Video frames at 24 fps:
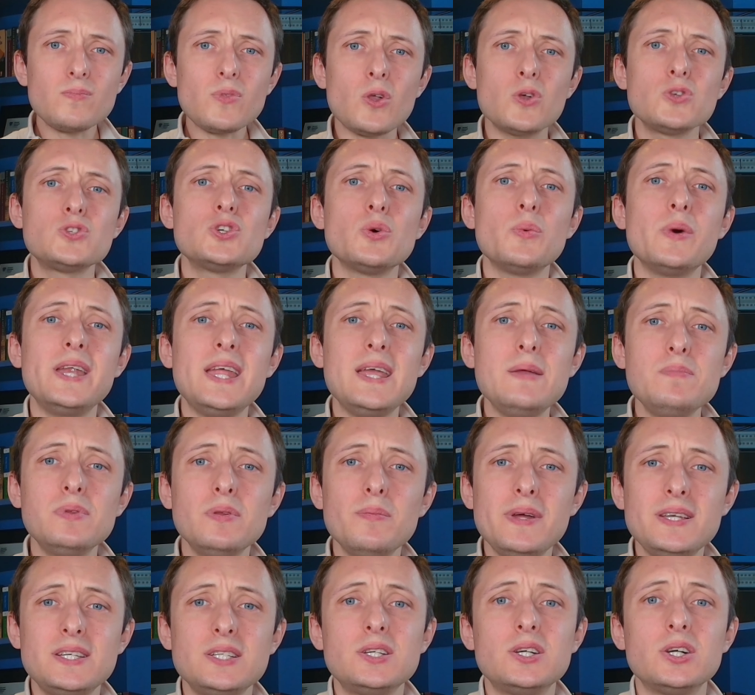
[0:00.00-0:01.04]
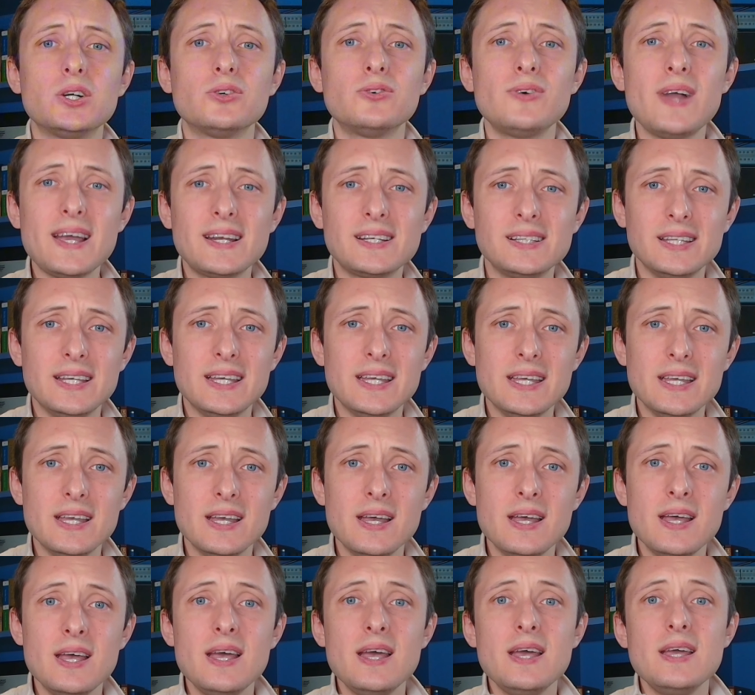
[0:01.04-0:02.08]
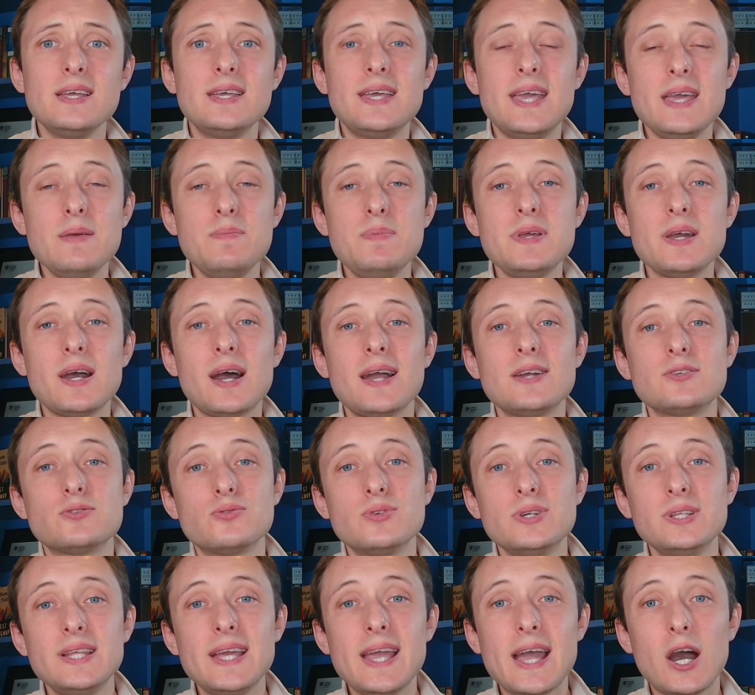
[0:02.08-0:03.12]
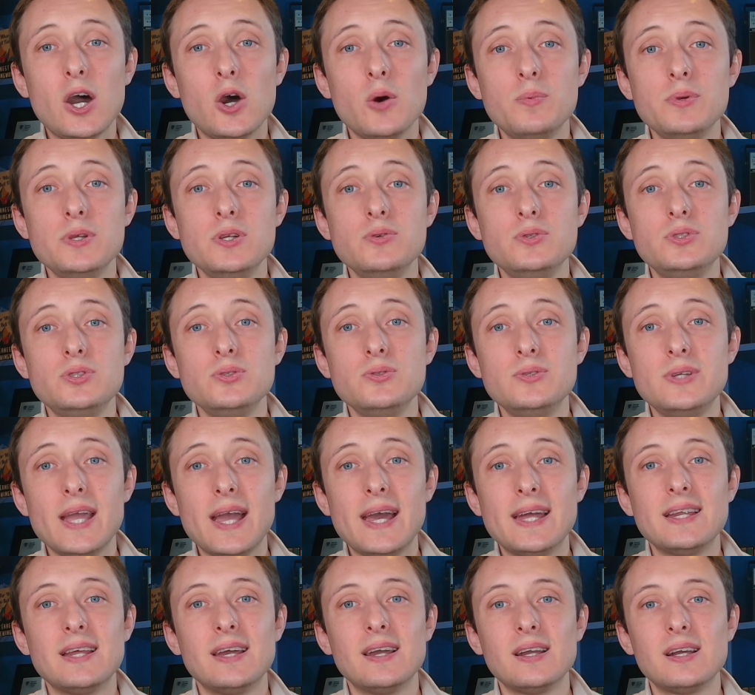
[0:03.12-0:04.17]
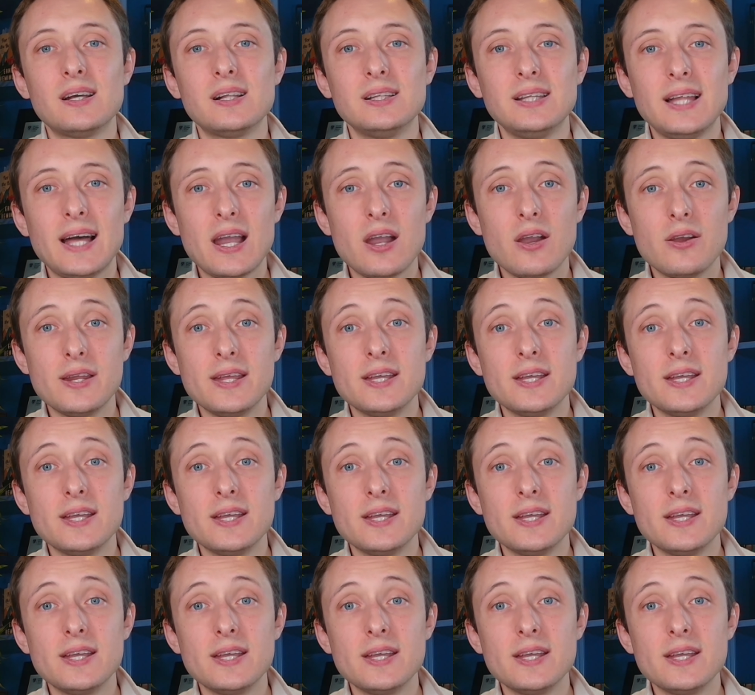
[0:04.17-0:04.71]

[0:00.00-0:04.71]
So when implemented correctly, KPIs really help you to get clarity,